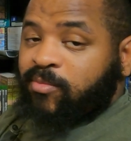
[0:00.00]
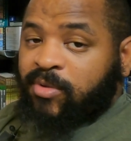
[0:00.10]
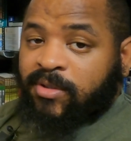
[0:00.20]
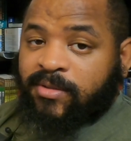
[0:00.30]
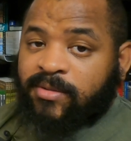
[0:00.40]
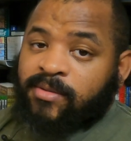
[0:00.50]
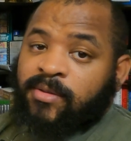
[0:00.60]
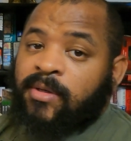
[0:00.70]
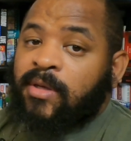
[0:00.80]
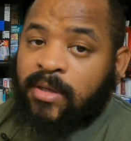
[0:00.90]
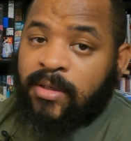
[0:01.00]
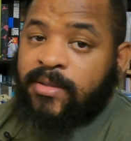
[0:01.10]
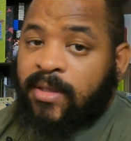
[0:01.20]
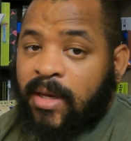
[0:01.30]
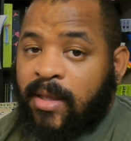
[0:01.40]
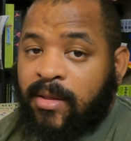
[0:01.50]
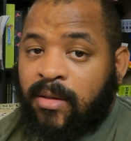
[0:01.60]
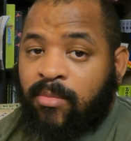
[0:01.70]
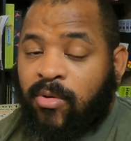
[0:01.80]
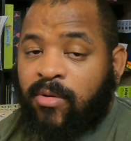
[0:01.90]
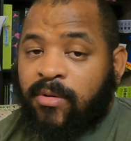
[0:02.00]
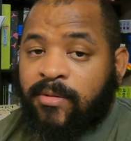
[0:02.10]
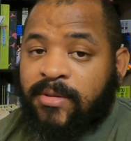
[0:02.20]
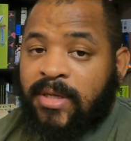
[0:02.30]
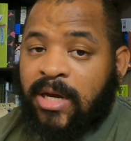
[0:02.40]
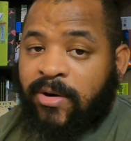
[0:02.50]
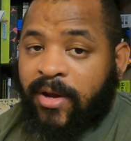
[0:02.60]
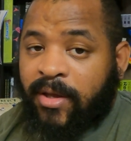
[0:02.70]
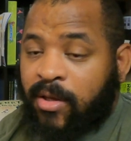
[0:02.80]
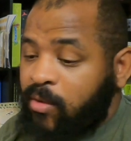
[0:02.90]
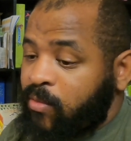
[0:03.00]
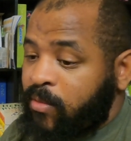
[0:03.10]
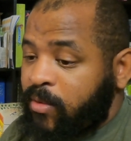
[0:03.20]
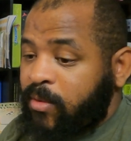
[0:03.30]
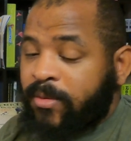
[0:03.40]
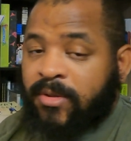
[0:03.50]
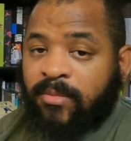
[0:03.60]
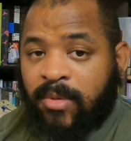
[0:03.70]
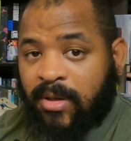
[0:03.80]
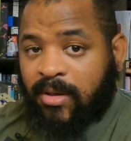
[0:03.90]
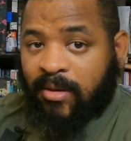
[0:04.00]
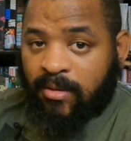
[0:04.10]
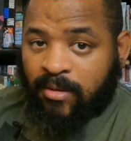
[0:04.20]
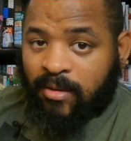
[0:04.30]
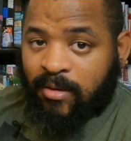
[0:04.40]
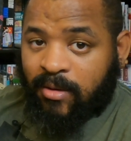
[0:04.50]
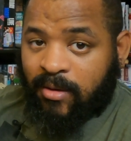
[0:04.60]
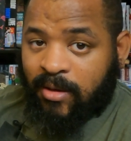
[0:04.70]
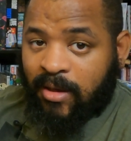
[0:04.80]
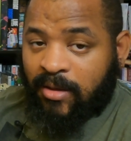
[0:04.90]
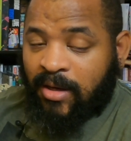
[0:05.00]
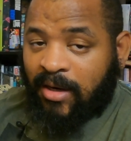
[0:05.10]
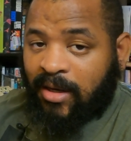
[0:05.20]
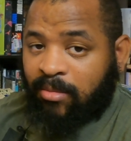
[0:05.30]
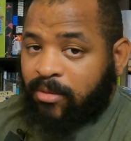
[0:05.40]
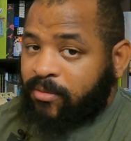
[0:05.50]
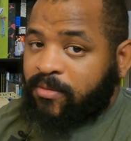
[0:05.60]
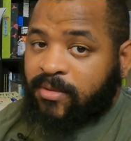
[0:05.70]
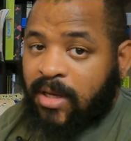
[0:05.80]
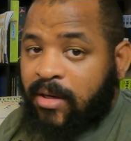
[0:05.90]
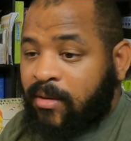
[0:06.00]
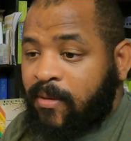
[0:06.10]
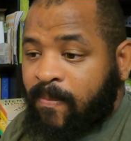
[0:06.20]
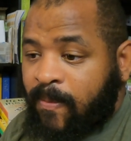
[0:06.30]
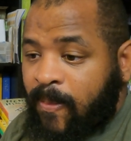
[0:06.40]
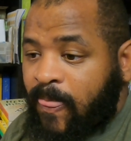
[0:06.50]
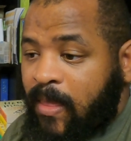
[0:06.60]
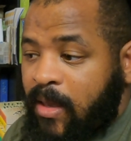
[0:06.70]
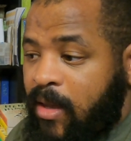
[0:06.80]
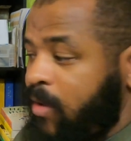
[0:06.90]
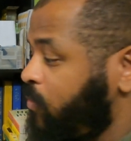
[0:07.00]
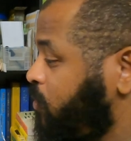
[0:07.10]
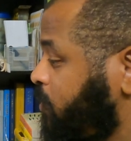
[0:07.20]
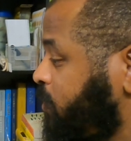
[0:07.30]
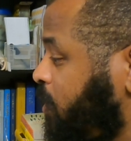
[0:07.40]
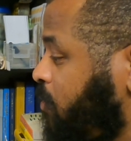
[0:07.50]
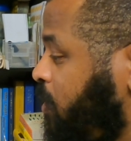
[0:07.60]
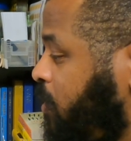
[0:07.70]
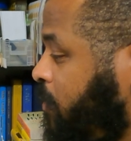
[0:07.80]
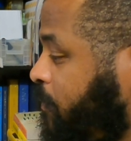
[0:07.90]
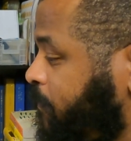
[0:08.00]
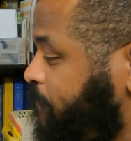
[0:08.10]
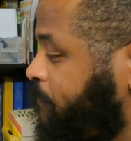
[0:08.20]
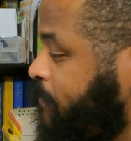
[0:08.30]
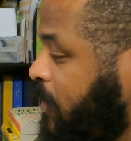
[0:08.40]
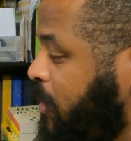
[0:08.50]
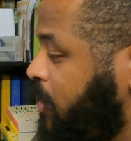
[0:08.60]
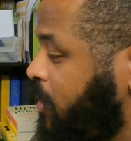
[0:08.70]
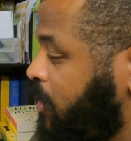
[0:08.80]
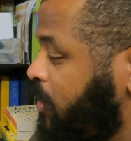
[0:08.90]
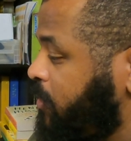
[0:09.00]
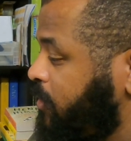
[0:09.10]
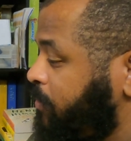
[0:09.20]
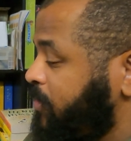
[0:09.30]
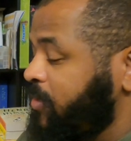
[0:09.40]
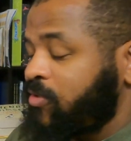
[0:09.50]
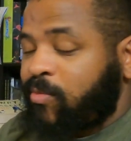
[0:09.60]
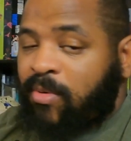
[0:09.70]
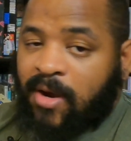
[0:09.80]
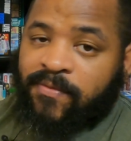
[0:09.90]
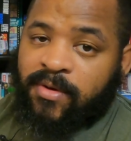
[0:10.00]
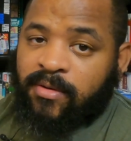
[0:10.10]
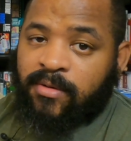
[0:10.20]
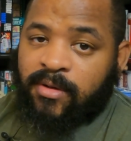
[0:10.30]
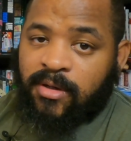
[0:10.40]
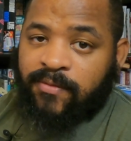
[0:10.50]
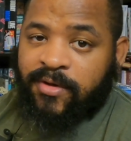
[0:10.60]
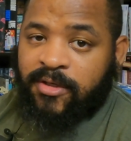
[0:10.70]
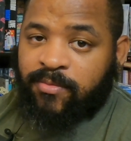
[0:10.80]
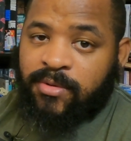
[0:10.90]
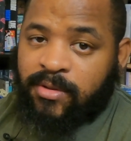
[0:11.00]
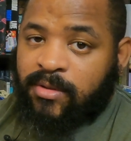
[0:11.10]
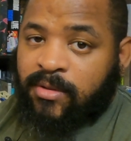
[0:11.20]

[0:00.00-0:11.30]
books, scan them on ScoutIQ using my handy dandy Bluetooth scanner, and we'll talk about the potential profit of each book.